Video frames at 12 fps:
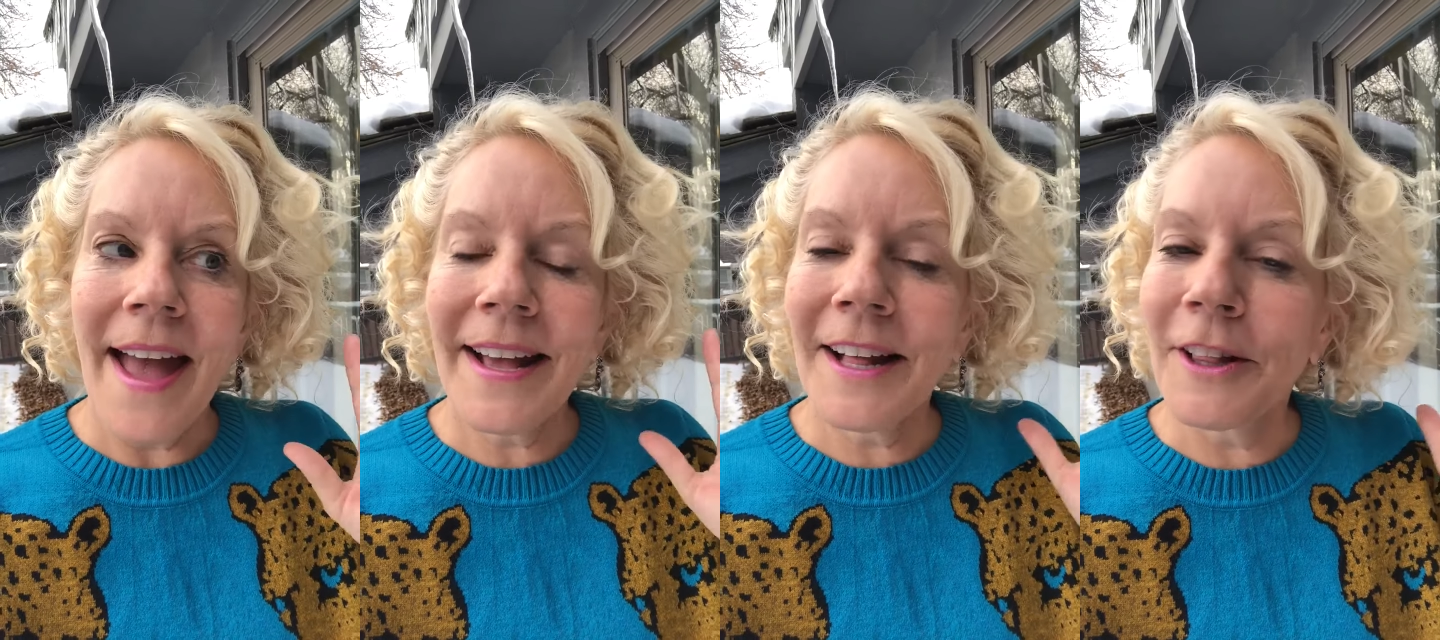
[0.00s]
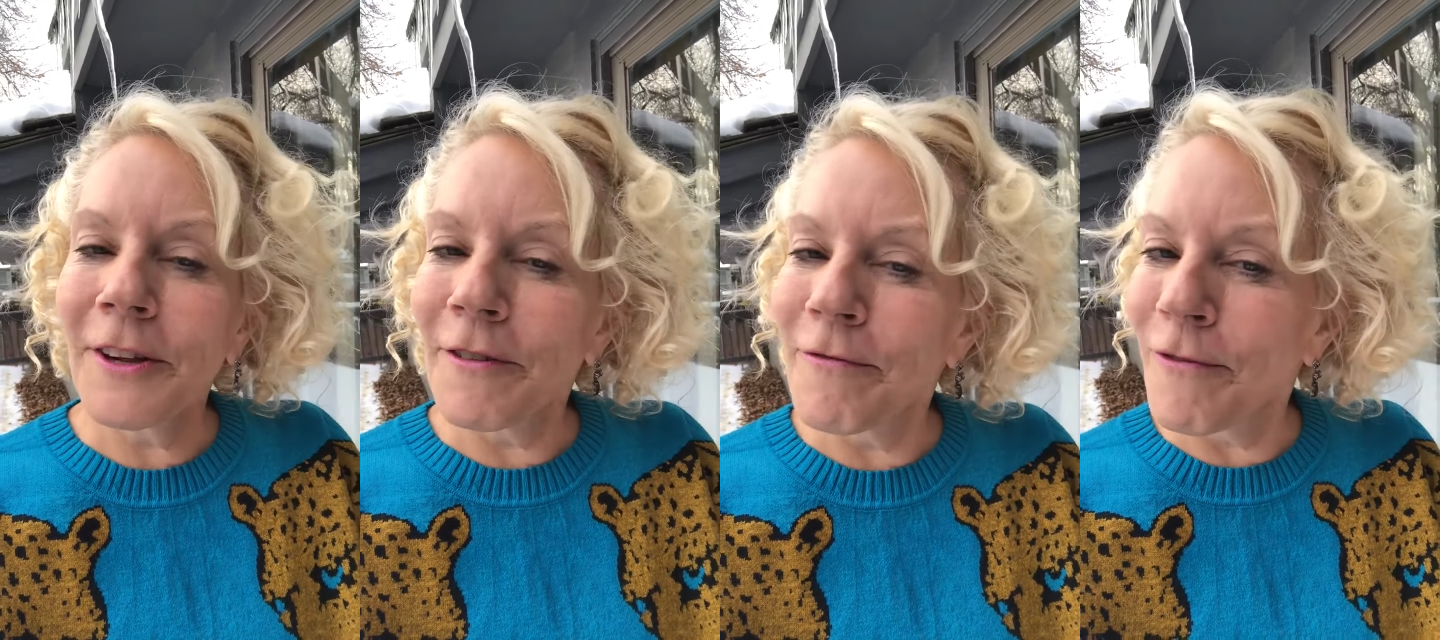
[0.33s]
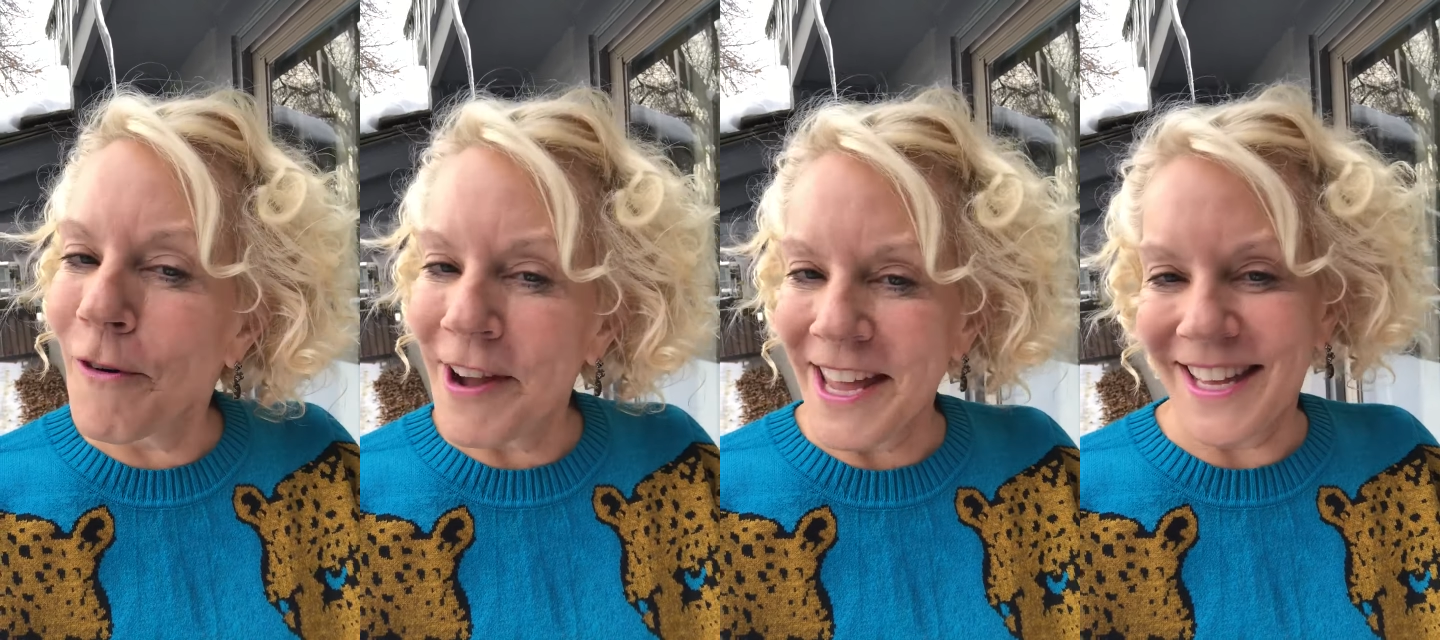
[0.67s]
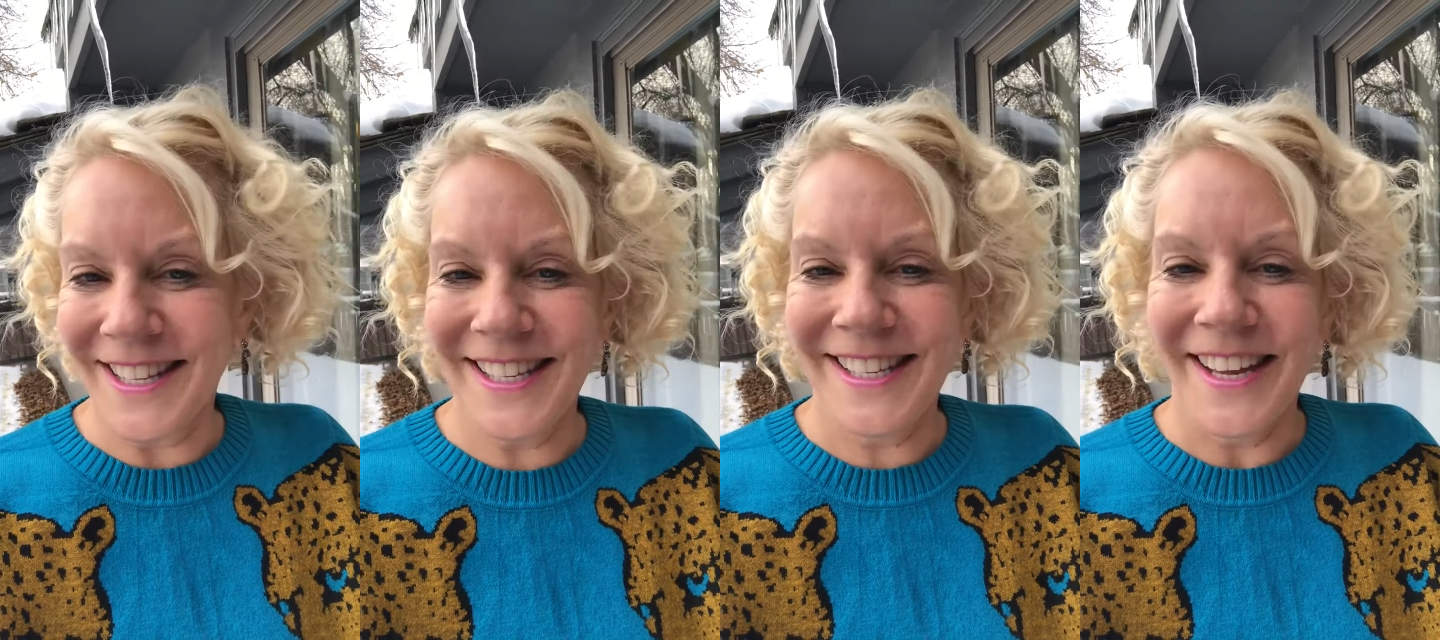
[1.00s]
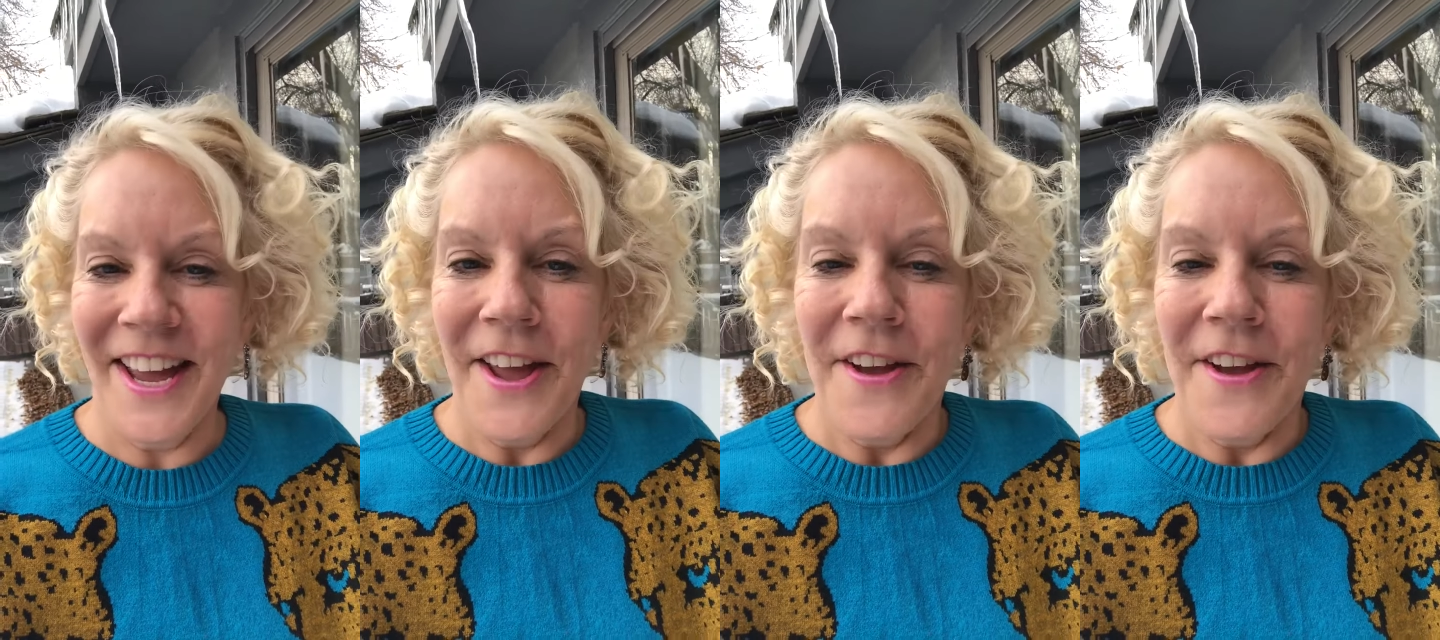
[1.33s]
and clairvoyance.